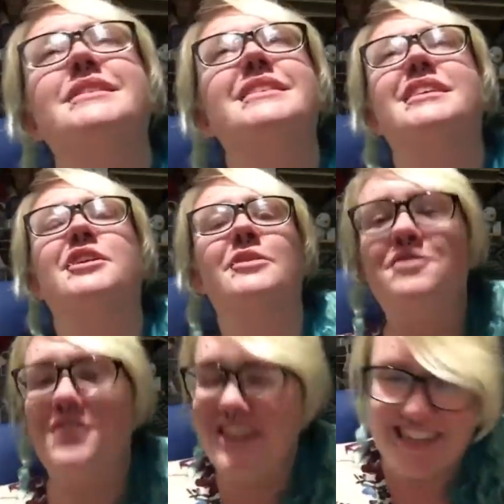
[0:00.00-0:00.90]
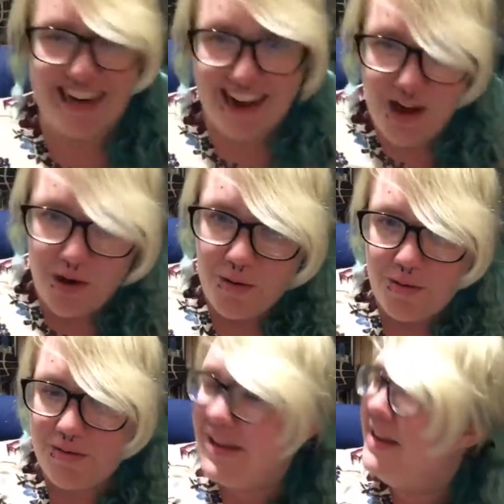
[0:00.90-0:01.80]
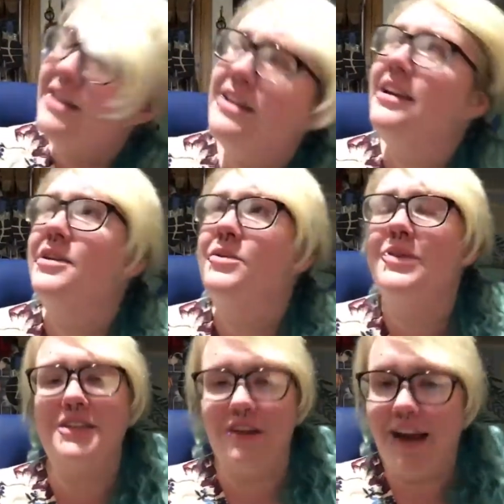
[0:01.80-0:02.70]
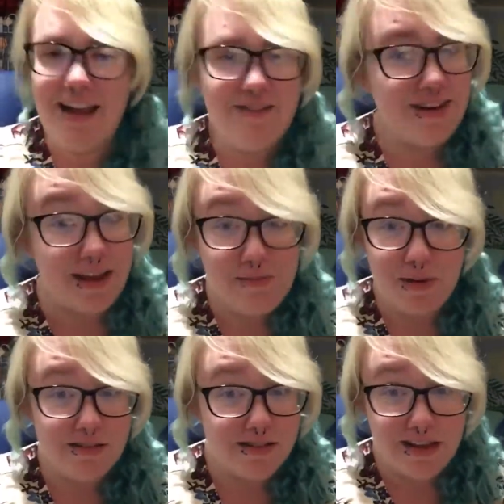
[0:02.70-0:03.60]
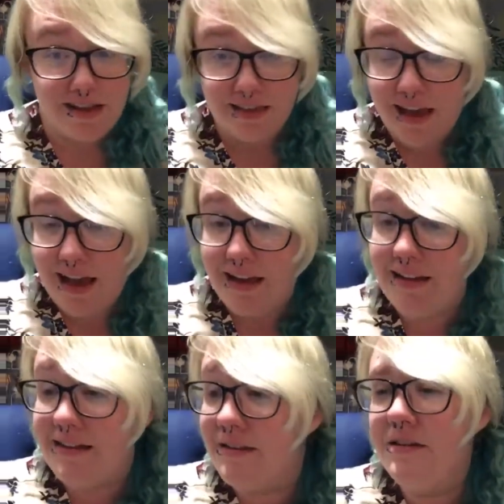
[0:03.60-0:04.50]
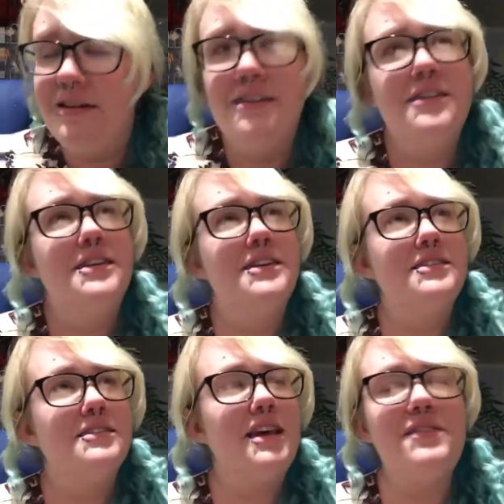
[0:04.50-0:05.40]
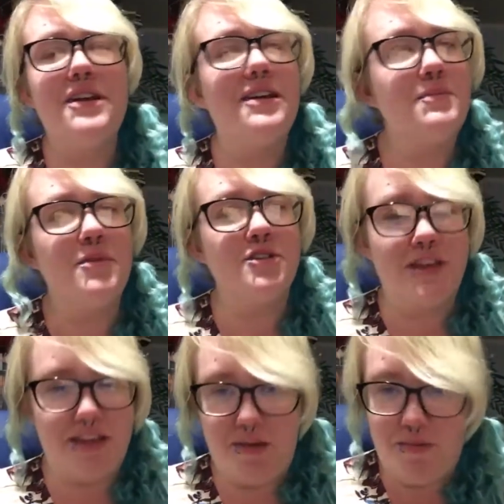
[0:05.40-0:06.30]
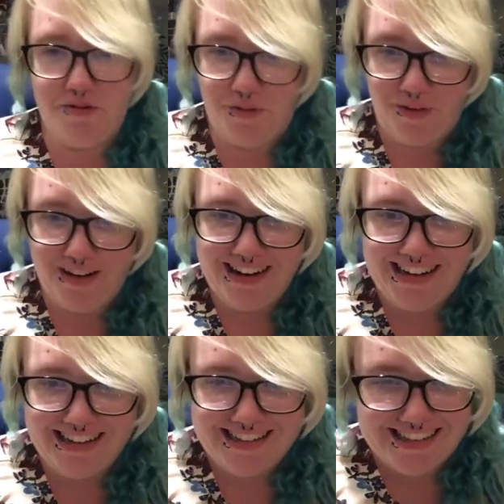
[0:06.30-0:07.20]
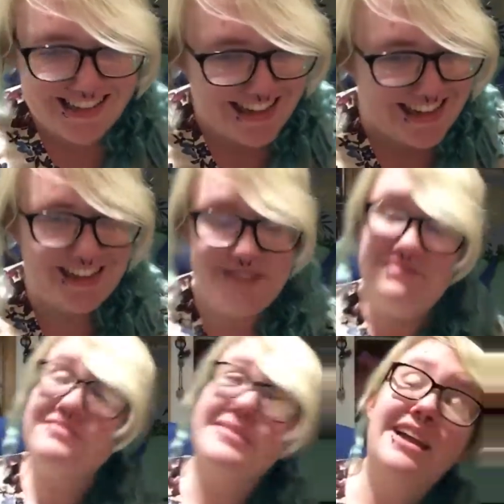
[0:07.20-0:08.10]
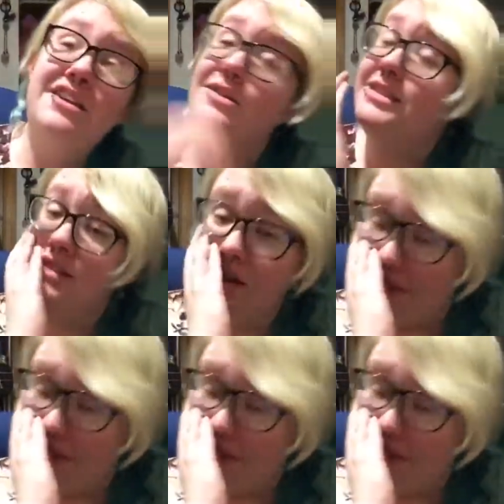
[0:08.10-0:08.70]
you know, it freaks you out, like, when you're having nightmares like that, and I've had nightmares like that before. I know, it's not